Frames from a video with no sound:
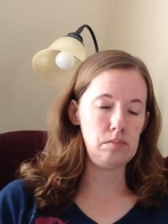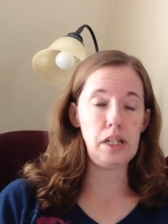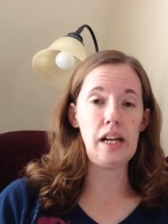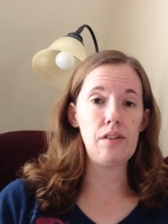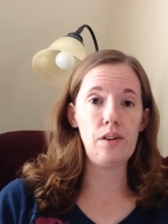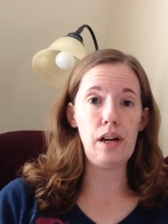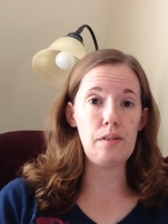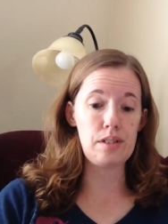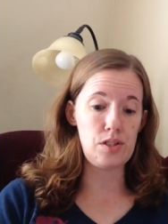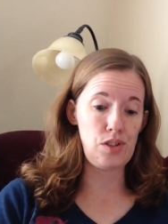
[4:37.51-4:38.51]
but I don't know. I
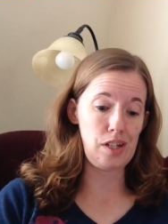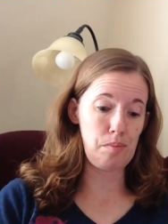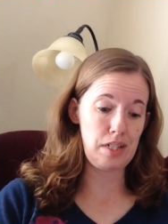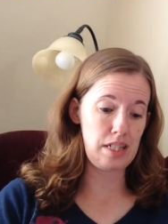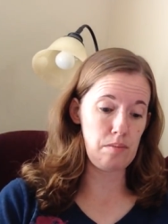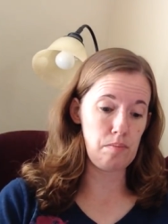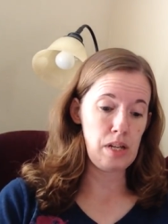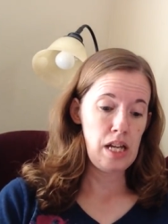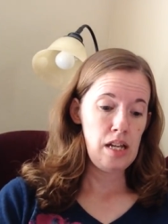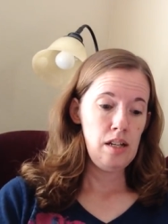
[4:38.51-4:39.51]
was distracted by something.
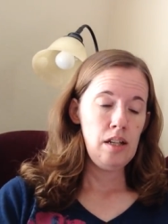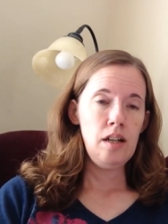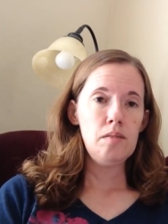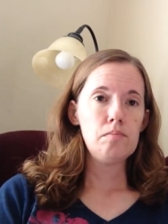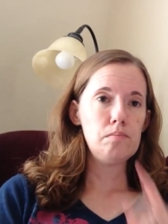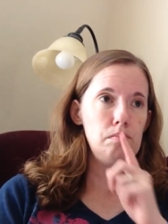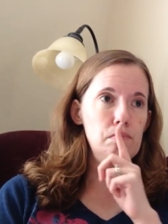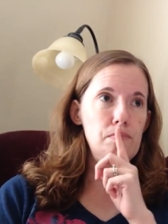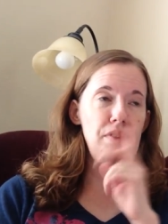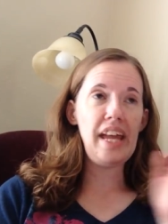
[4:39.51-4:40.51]

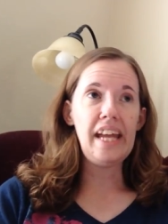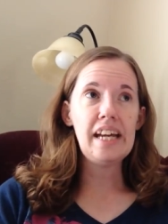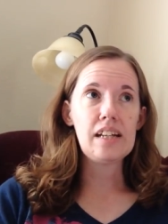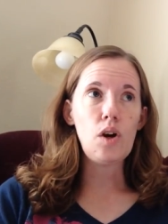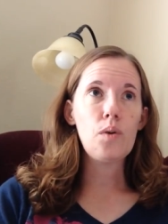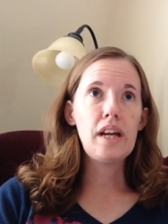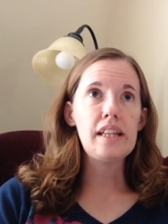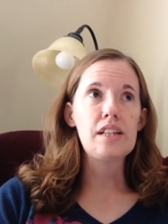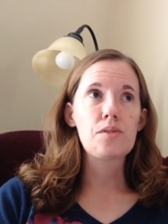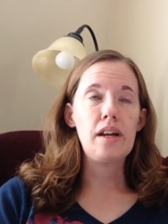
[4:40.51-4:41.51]
And, oh
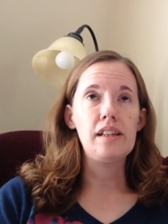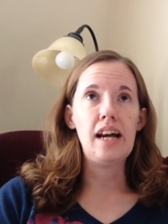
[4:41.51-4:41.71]
yeah, that's right.